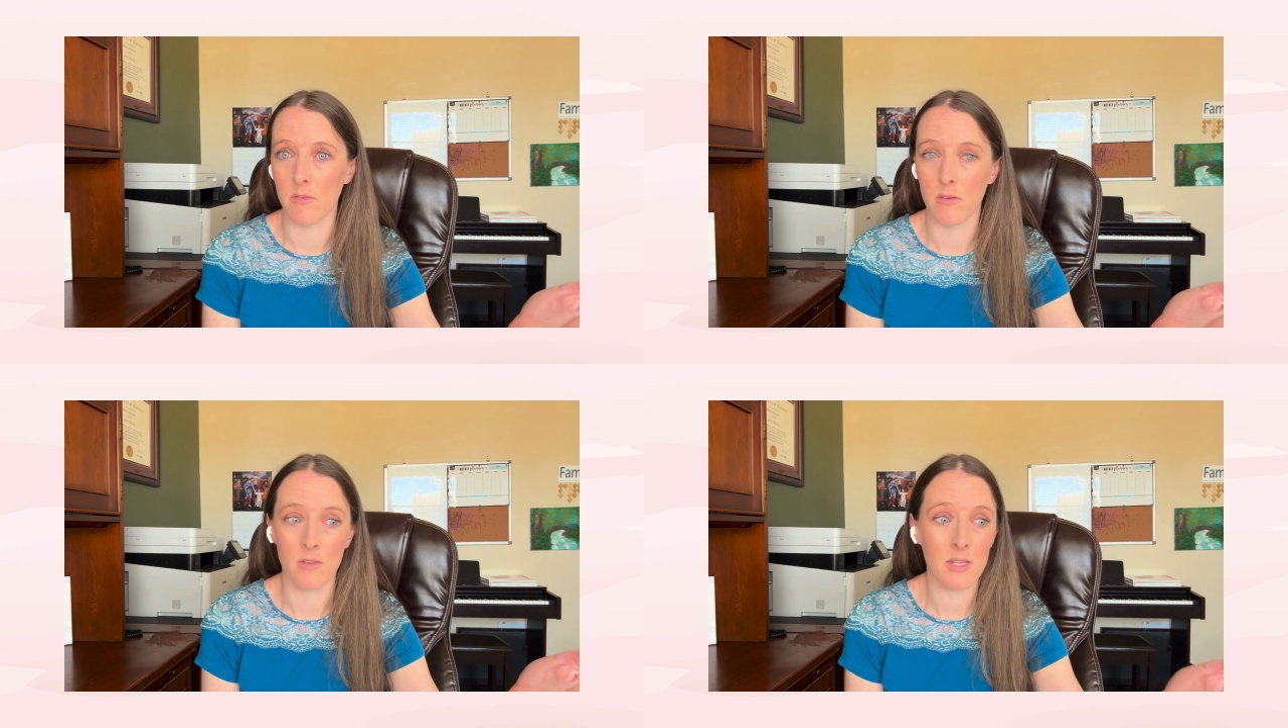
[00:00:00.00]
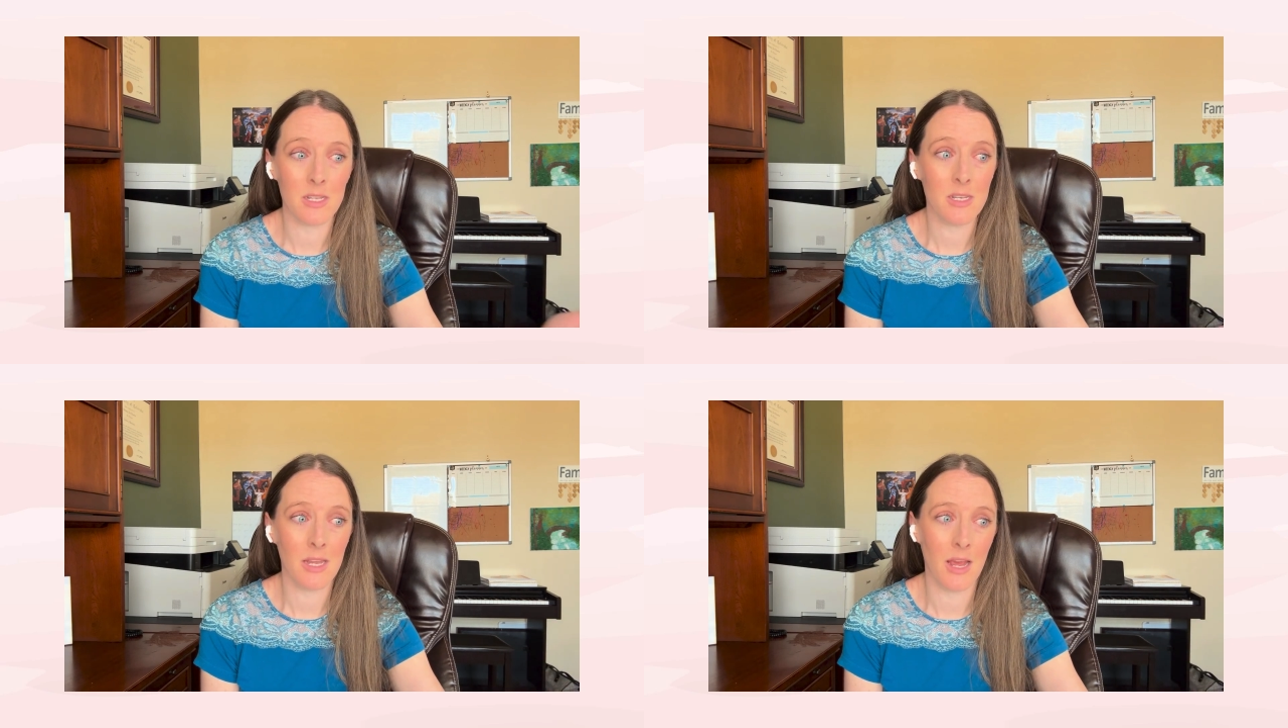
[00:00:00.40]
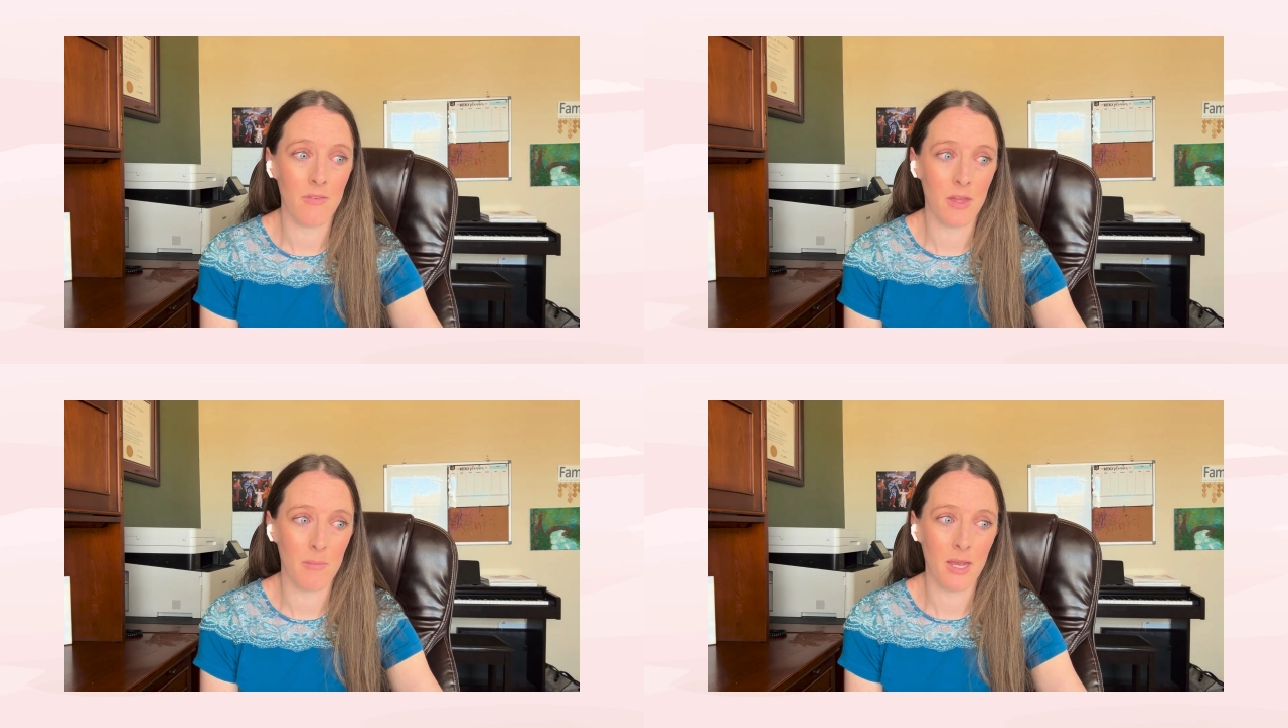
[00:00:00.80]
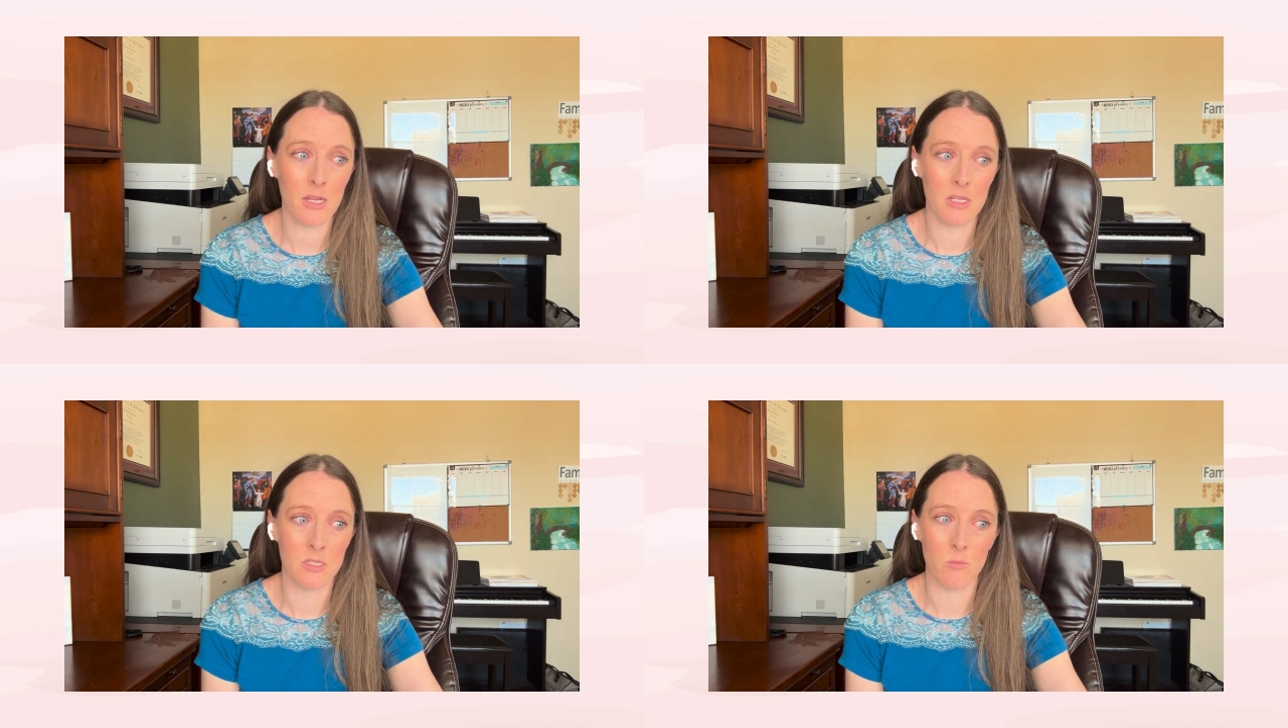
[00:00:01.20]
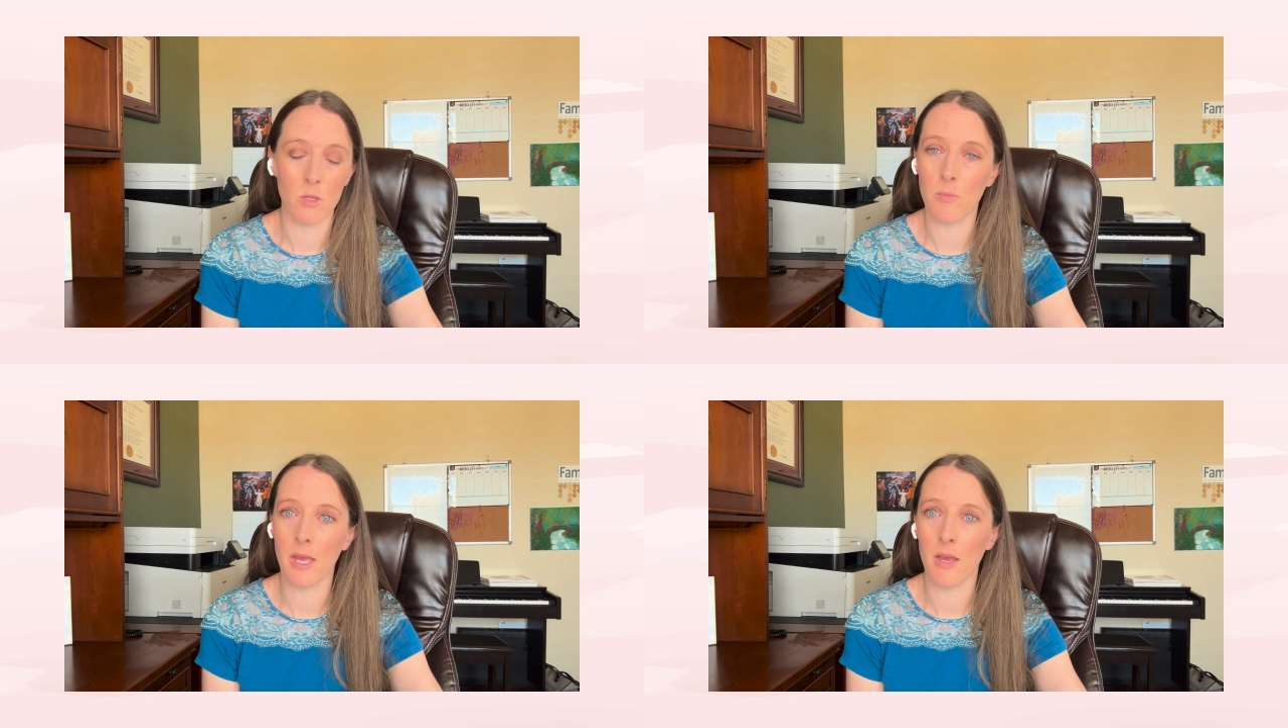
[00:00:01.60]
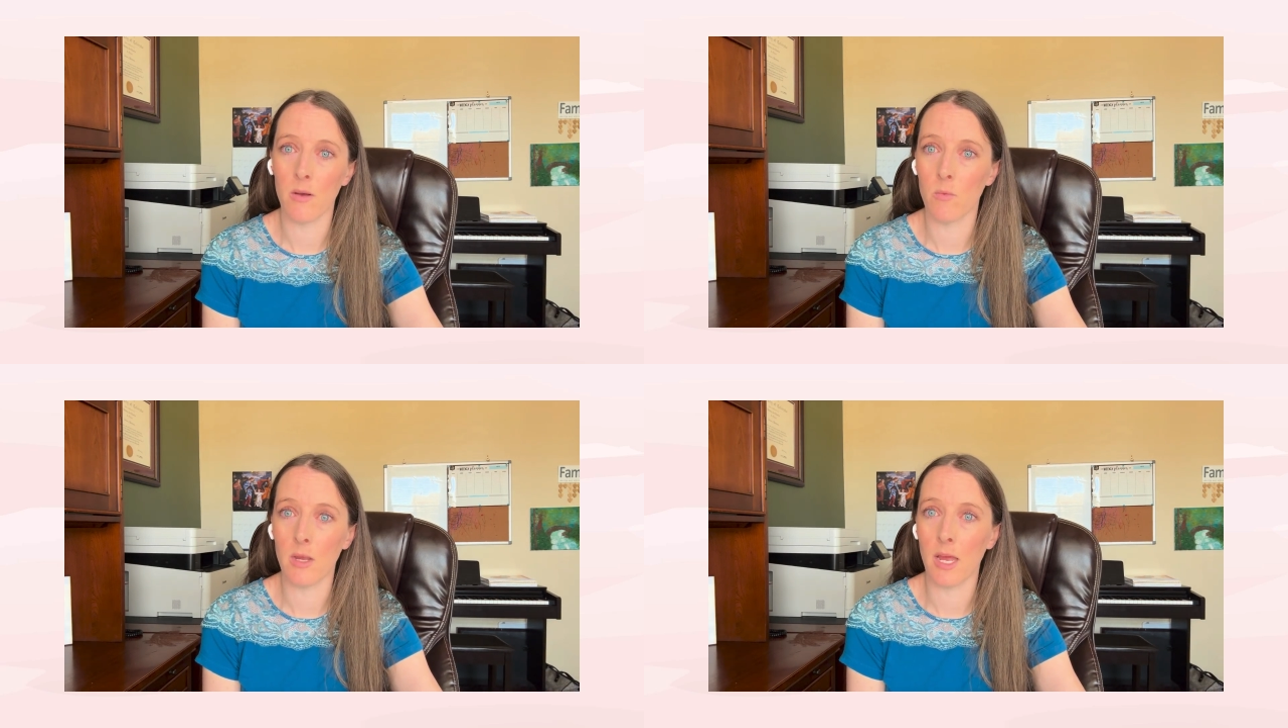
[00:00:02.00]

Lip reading: If it didn't have that mechanism, we'd